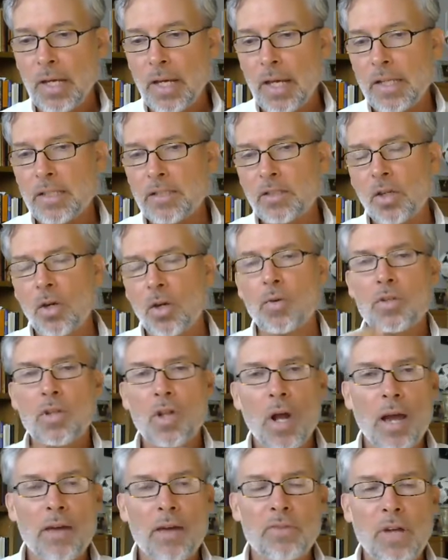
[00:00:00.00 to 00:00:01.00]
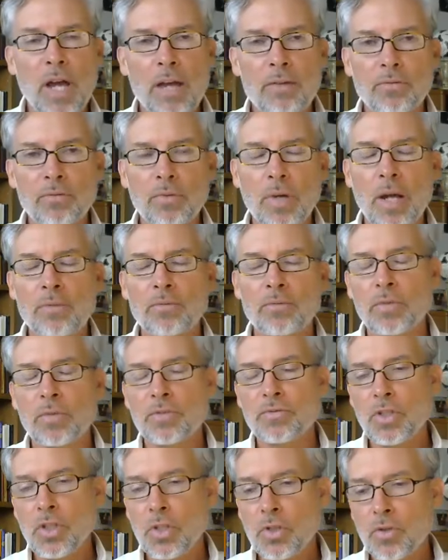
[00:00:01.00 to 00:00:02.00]
And so, you know, I've, I've, I've
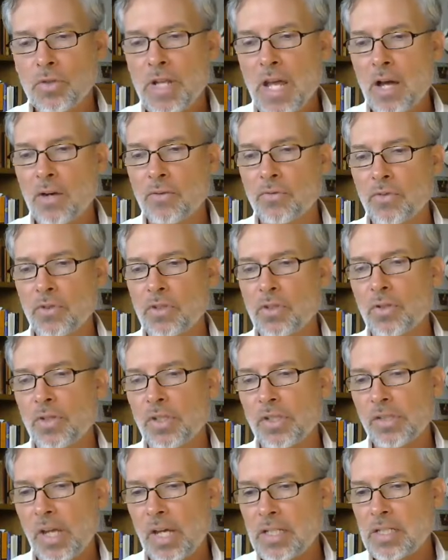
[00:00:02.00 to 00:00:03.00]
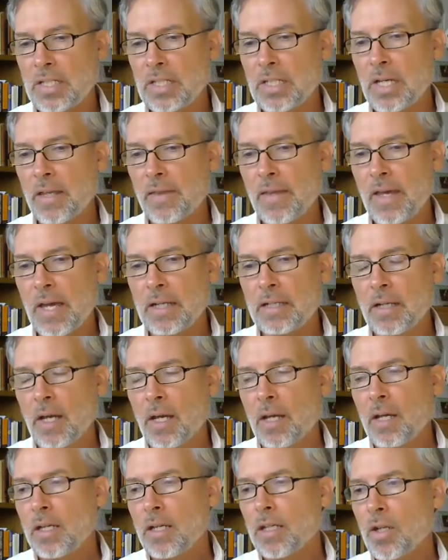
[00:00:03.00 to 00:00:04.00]
reviewed now for you this idea that,
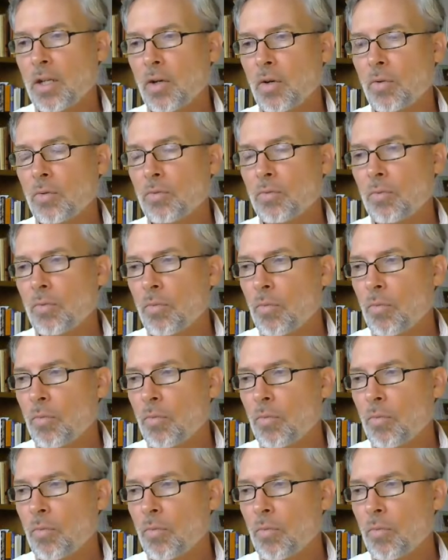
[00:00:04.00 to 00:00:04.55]
you know,